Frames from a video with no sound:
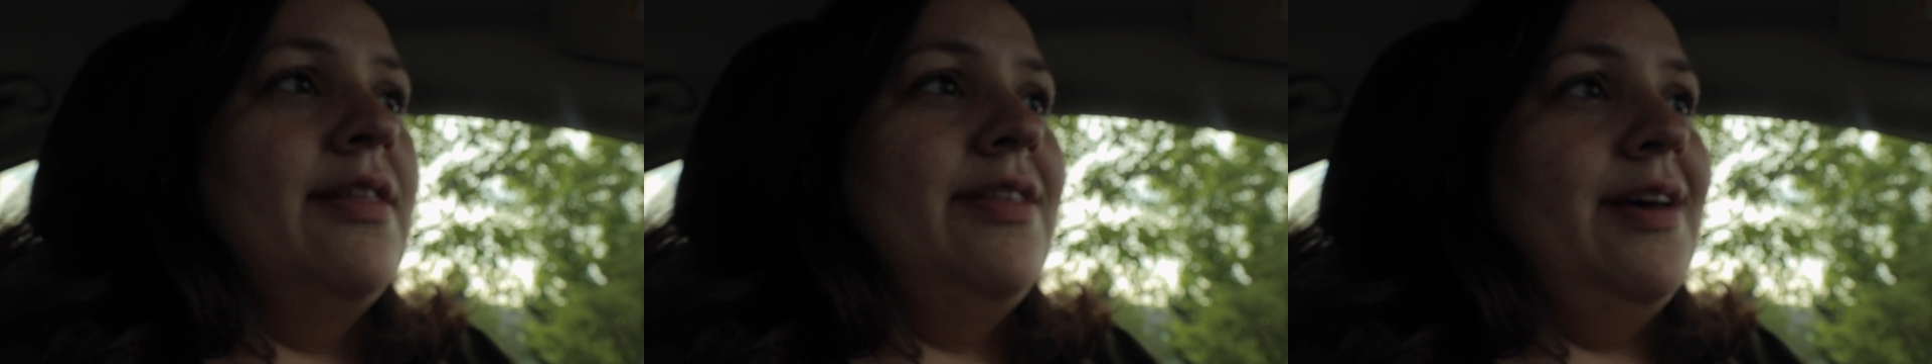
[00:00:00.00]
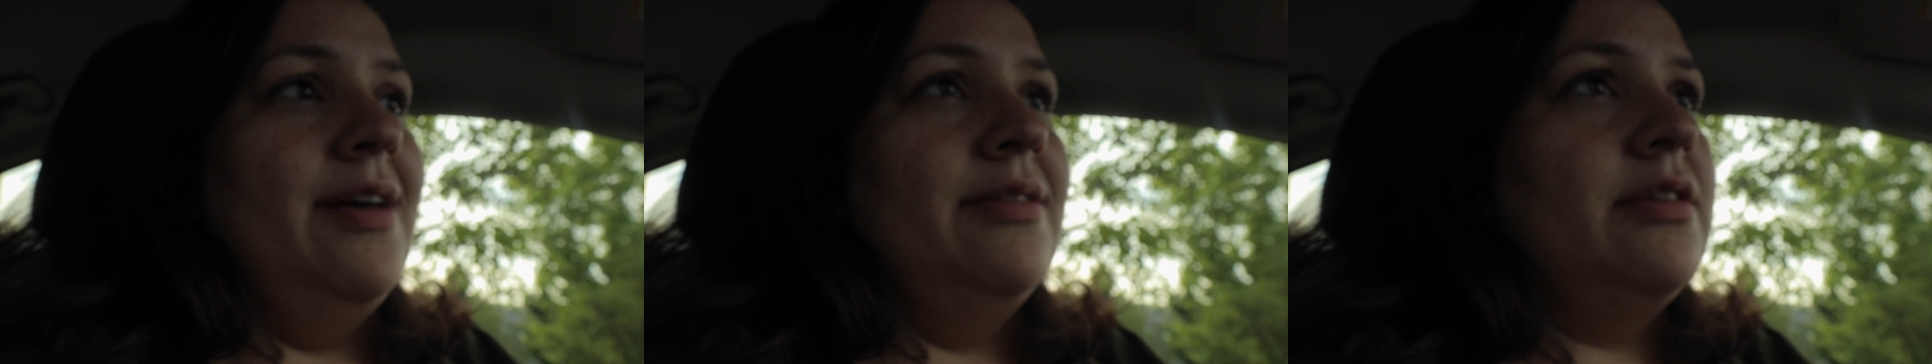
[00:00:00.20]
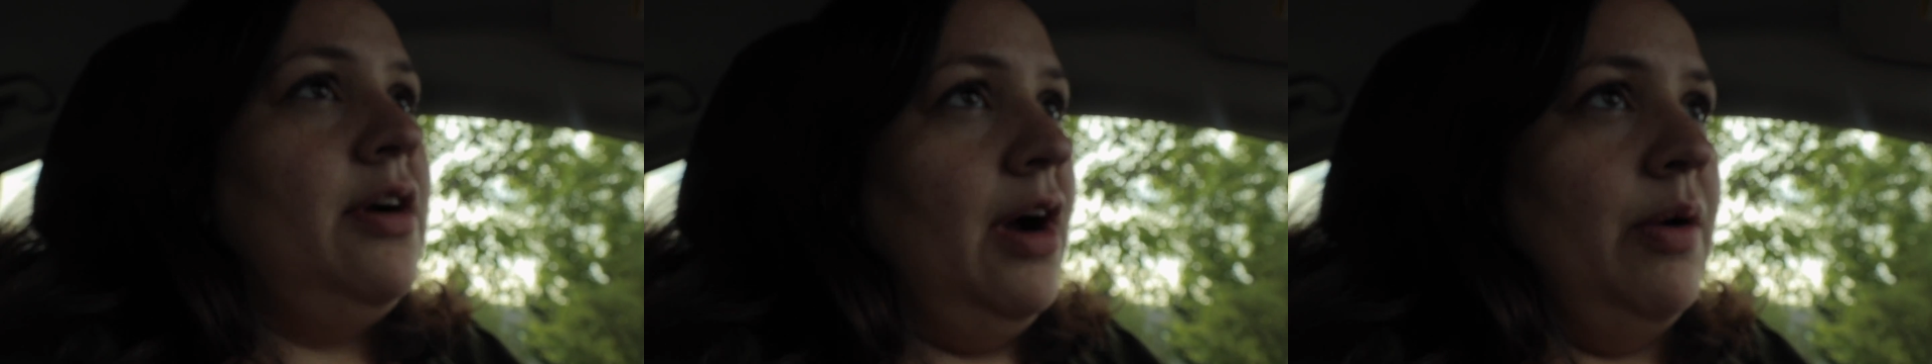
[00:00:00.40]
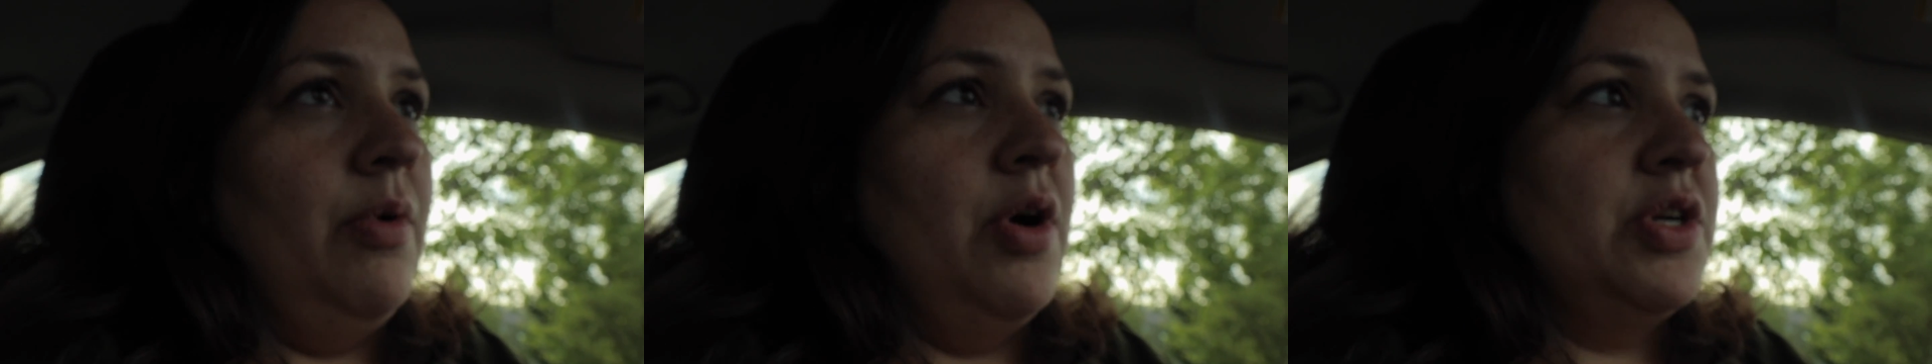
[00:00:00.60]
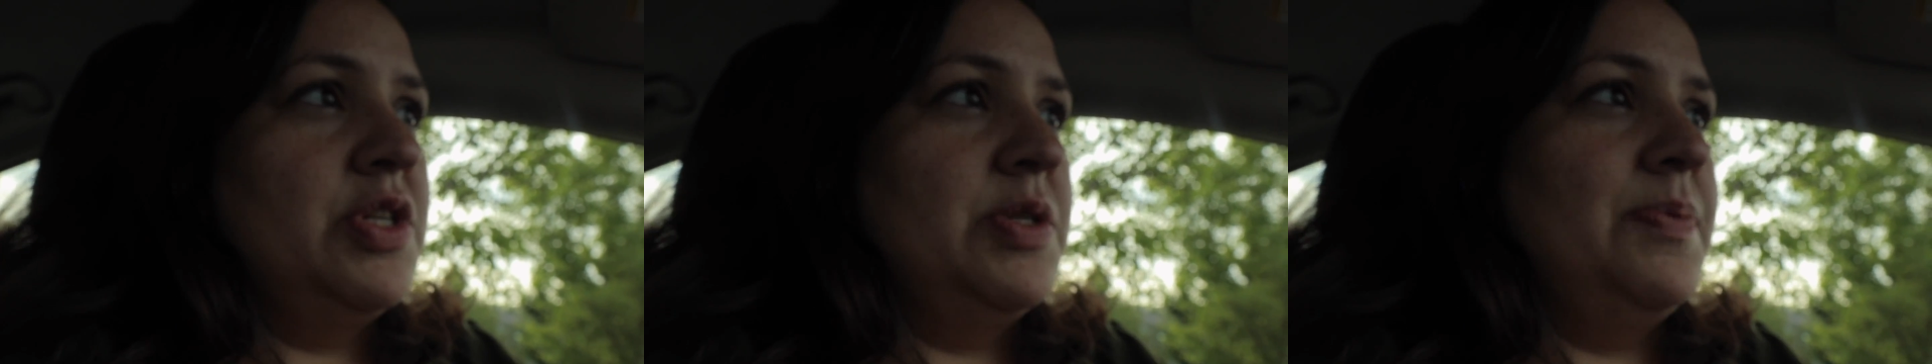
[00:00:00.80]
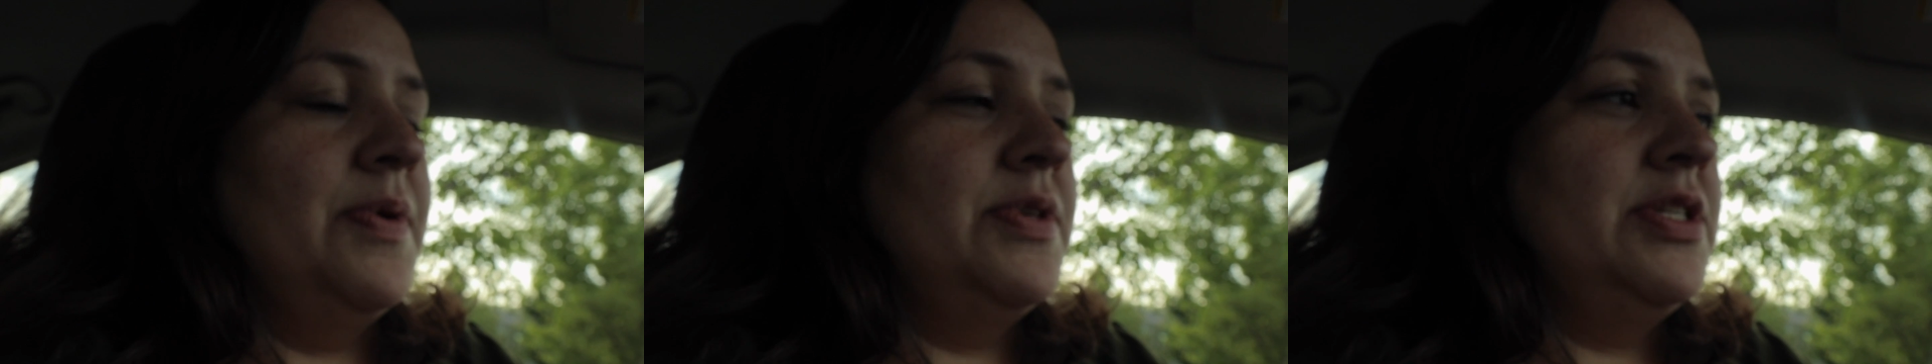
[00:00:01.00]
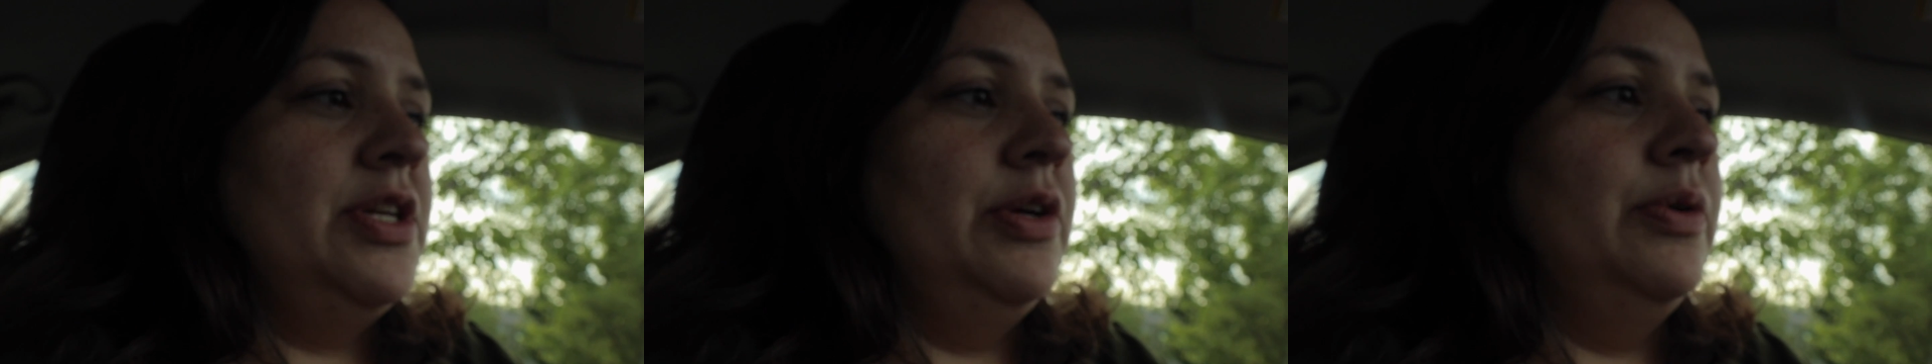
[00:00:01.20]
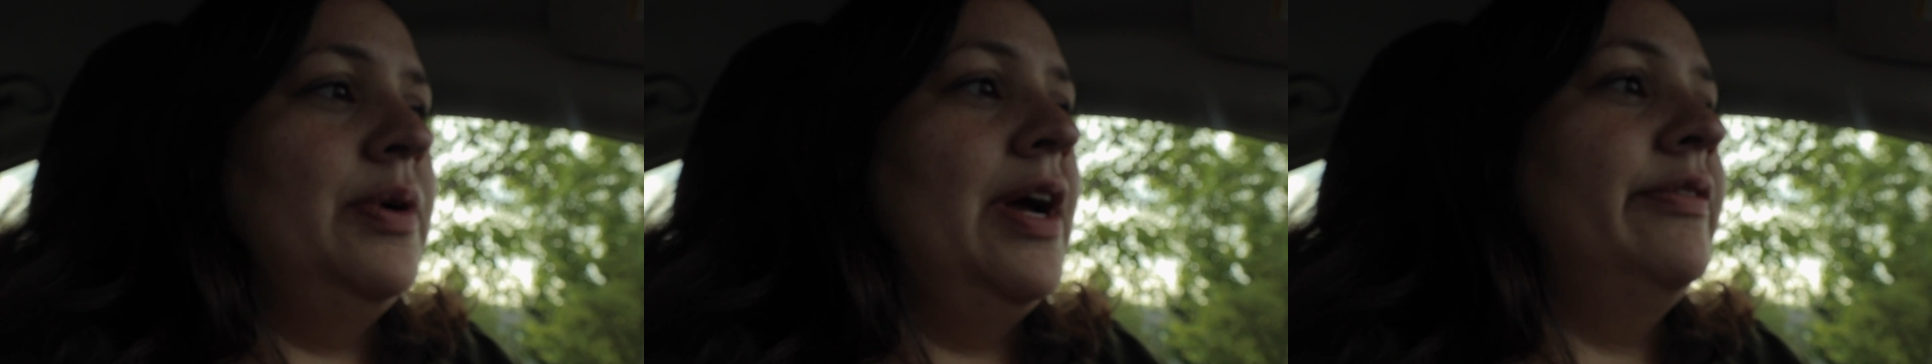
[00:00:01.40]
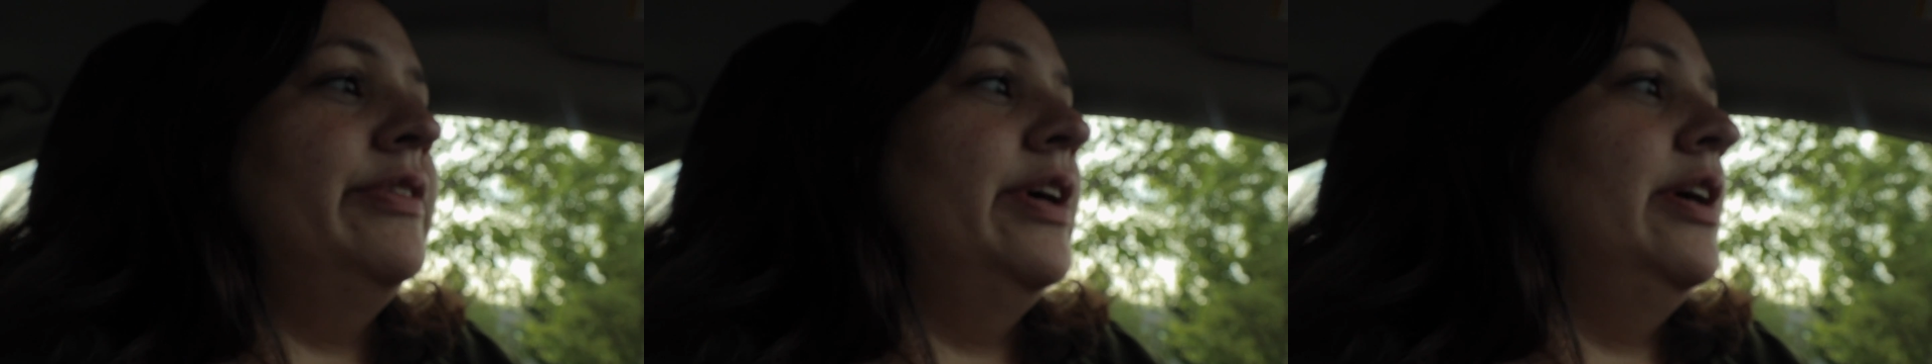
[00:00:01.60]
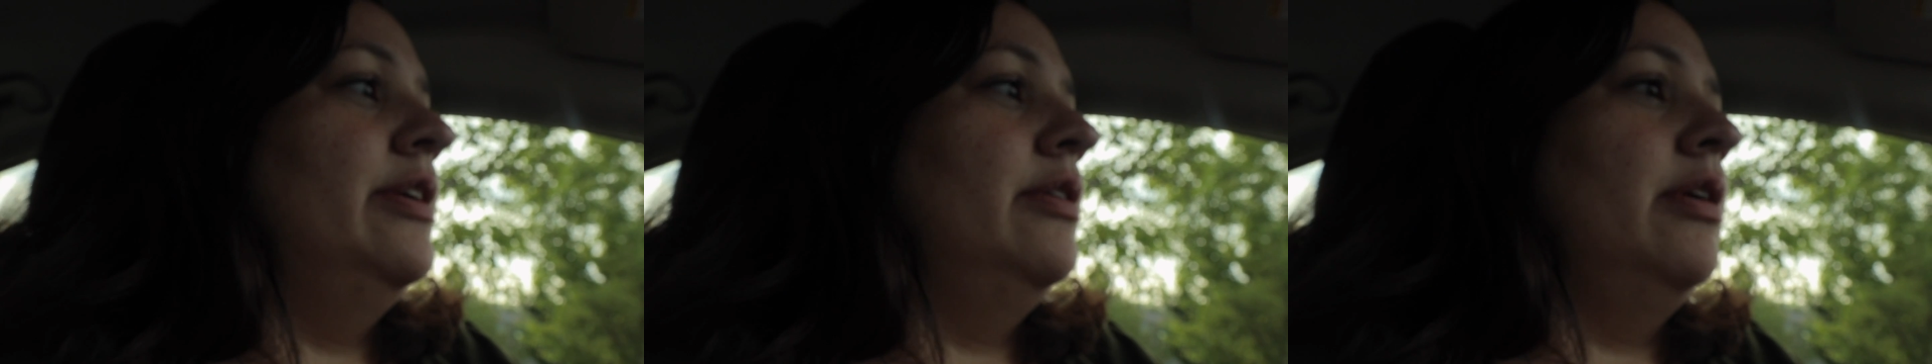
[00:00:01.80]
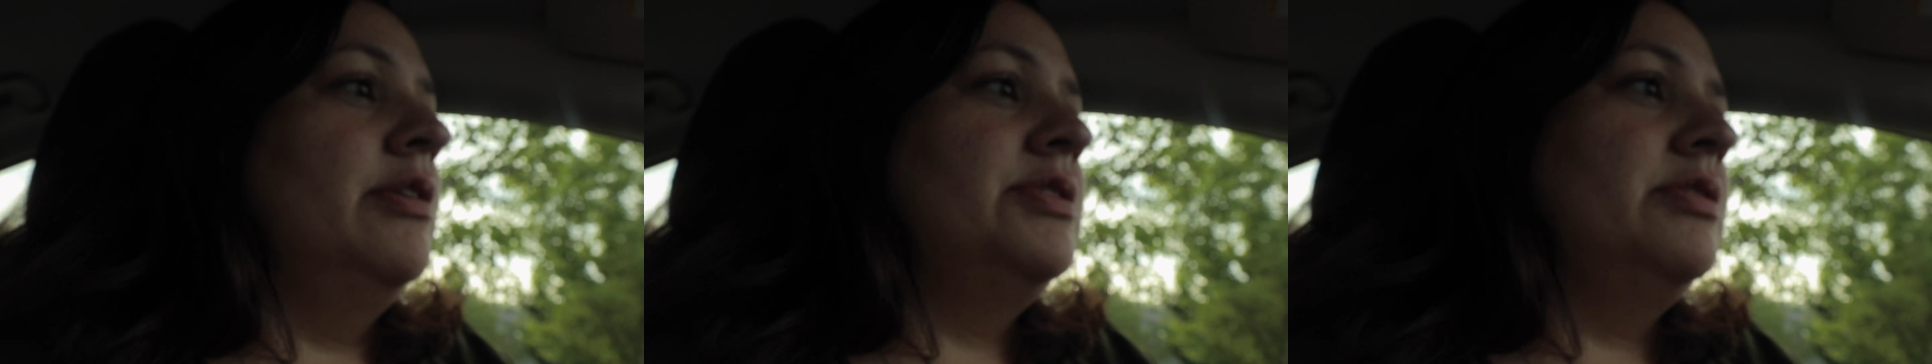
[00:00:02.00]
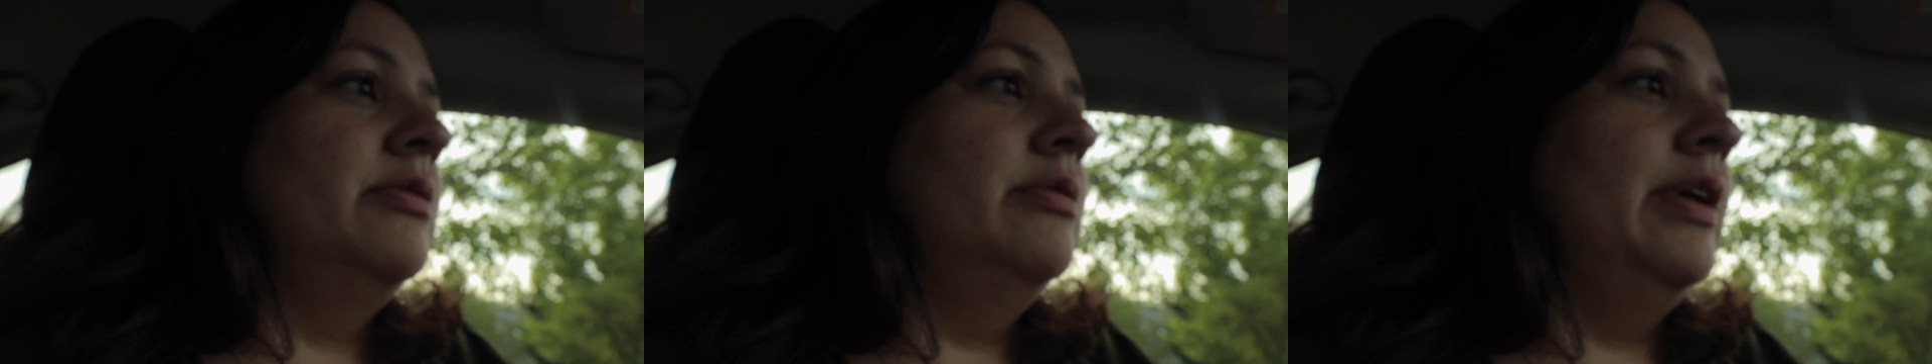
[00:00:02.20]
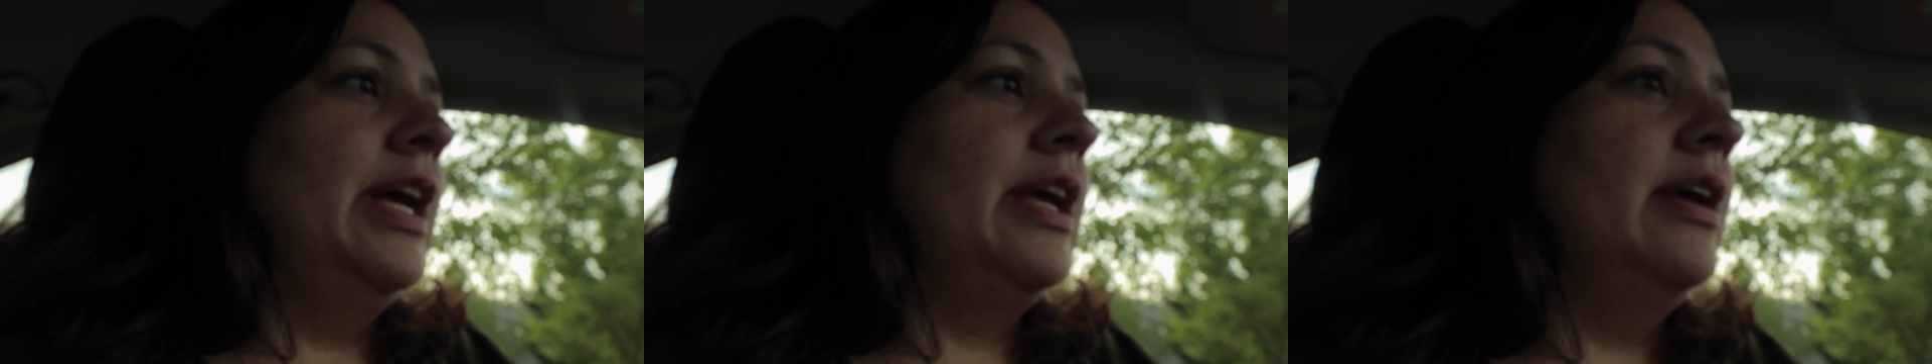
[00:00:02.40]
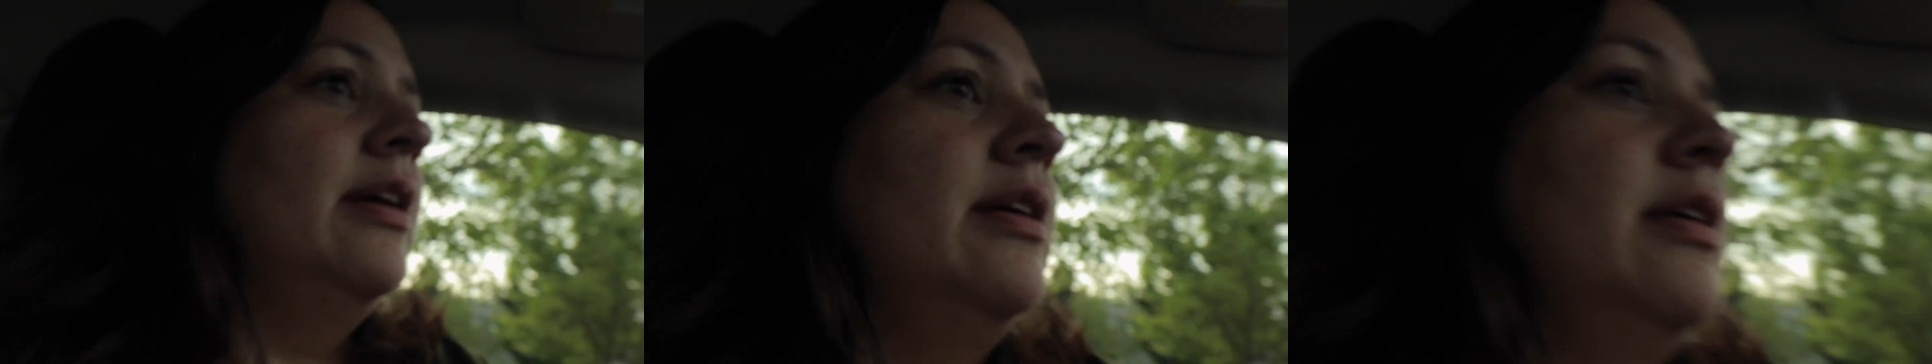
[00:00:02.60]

that the car wash is supposed to, and then also, like,